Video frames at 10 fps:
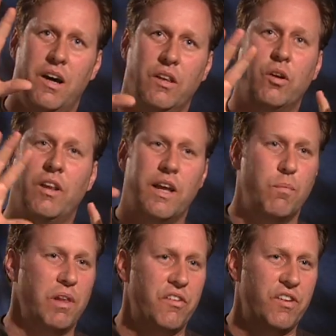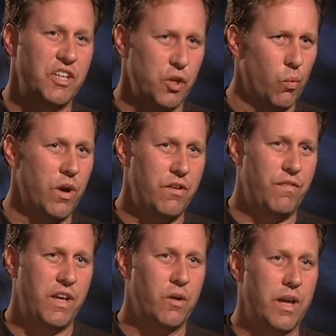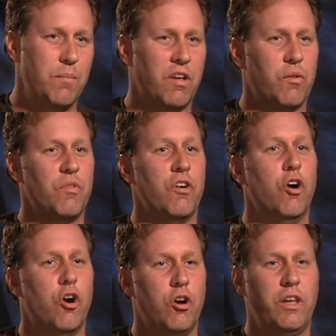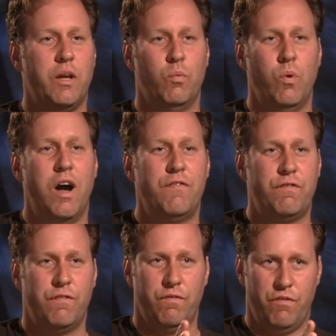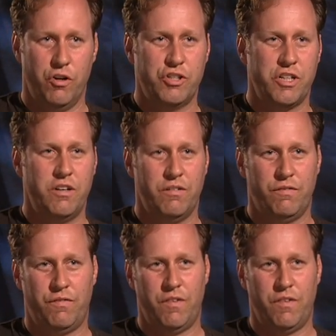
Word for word: Looked like a PlayStation 1 video game, because it was an early rough version of